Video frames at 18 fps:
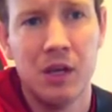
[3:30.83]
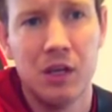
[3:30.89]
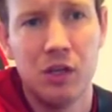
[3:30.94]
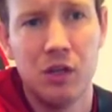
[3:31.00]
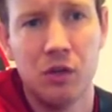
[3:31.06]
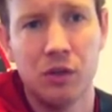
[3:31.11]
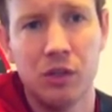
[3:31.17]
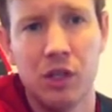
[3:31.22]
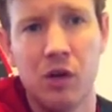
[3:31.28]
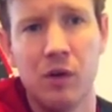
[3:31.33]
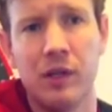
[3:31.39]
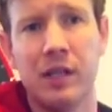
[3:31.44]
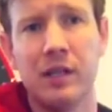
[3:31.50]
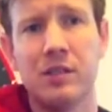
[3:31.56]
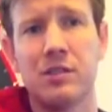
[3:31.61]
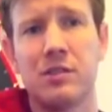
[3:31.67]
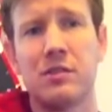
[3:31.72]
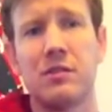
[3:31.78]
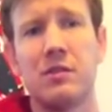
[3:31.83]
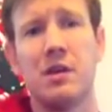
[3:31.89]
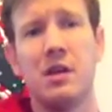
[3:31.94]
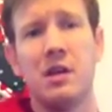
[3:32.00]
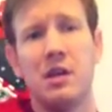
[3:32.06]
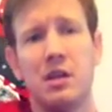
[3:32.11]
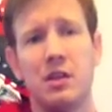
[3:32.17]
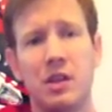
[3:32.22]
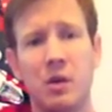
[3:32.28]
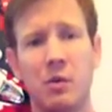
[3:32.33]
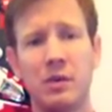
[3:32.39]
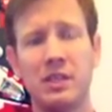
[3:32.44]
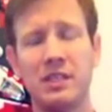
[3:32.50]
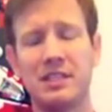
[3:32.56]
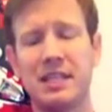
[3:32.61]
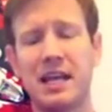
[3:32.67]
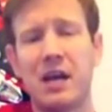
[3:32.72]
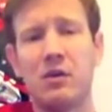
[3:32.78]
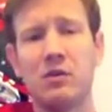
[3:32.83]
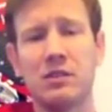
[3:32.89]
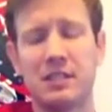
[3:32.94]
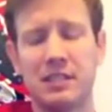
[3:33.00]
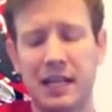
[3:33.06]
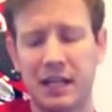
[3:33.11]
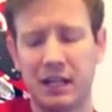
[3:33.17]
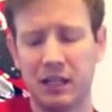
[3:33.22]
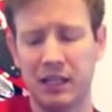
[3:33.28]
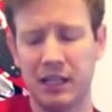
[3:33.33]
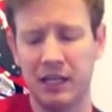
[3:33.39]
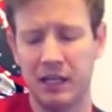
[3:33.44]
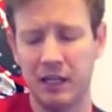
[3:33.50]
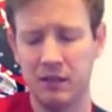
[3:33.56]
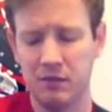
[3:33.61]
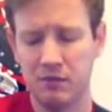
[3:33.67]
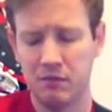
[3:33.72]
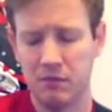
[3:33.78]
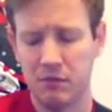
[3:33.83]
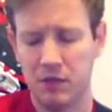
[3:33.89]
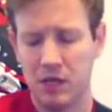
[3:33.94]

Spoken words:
You'll notice that when the sound settled in,